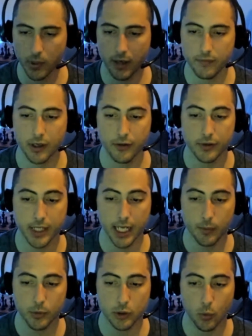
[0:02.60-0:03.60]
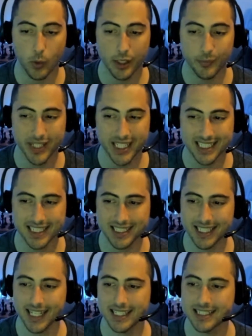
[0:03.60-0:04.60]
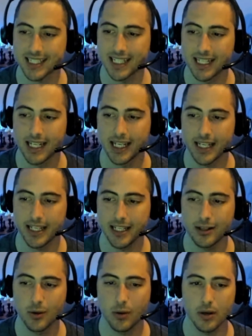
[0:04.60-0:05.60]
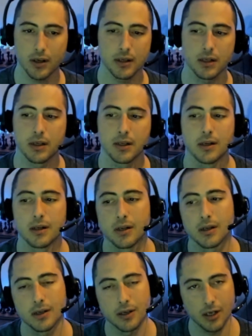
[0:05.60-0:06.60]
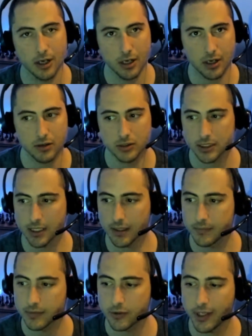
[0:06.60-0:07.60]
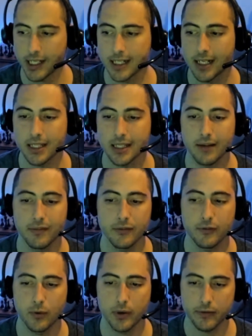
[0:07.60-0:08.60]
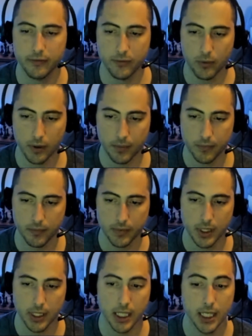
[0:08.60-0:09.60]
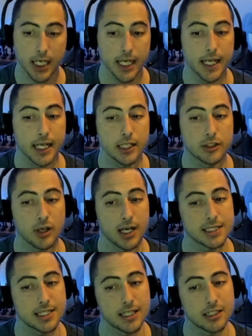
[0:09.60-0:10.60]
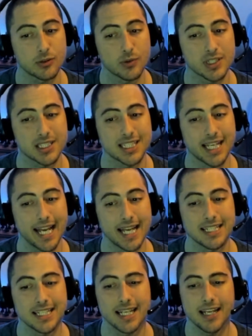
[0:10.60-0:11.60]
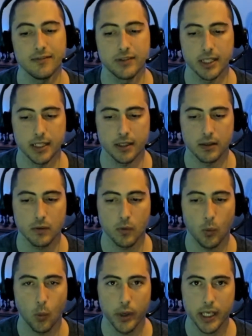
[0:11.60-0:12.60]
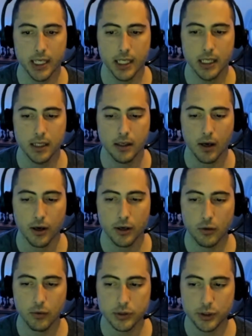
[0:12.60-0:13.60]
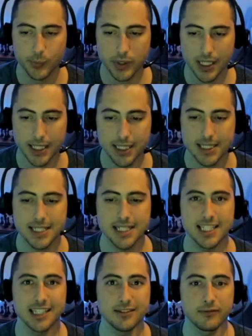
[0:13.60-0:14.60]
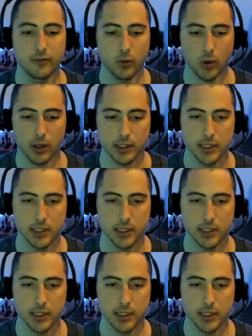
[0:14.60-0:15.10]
we have another game with the white pieces against Higor Costa, rated 1144. He tries to hit us with a Scandinavian. We are going to play d4.